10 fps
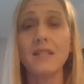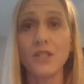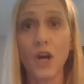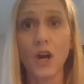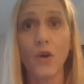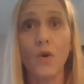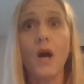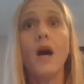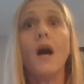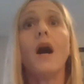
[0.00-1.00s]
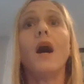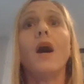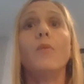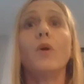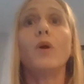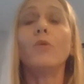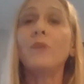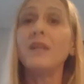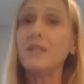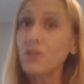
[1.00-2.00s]
So it will
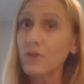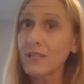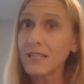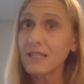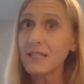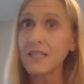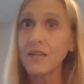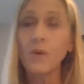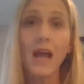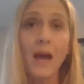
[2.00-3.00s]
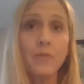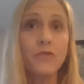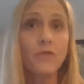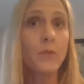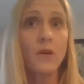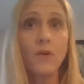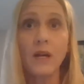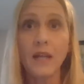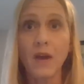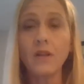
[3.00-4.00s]
be interesting to see what happens from here
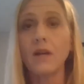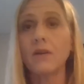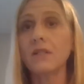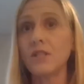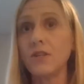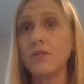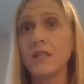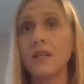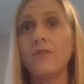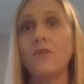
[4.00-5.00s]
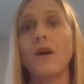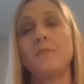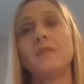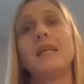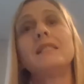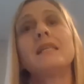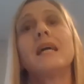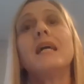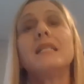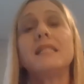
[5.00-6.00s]
on out, and I'll continue to give you updates.
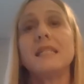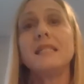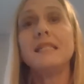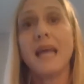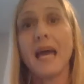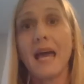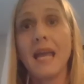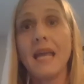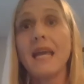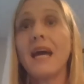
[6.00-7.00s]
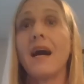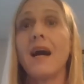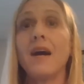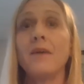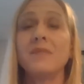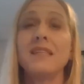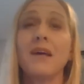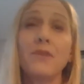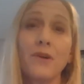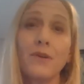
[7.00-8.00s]
Today,
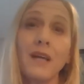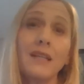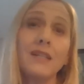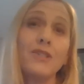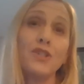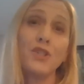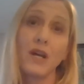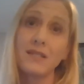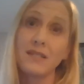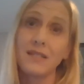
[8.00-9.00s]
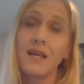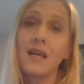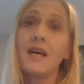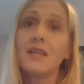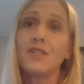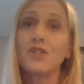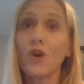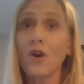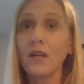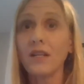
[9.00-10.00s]
South Carolina just
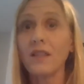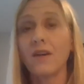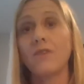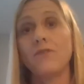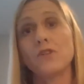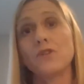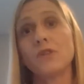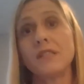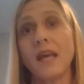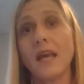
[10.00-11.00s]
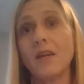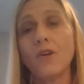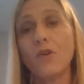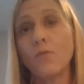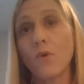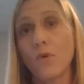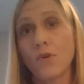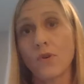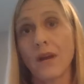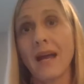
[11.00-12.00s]
started their official stay-at-home
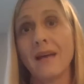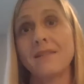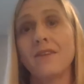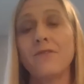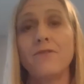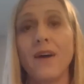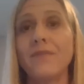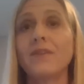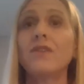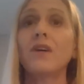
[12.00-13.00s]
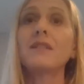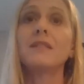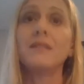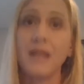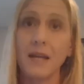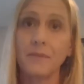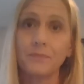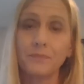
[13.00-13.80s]
order as of 5 o'clock today.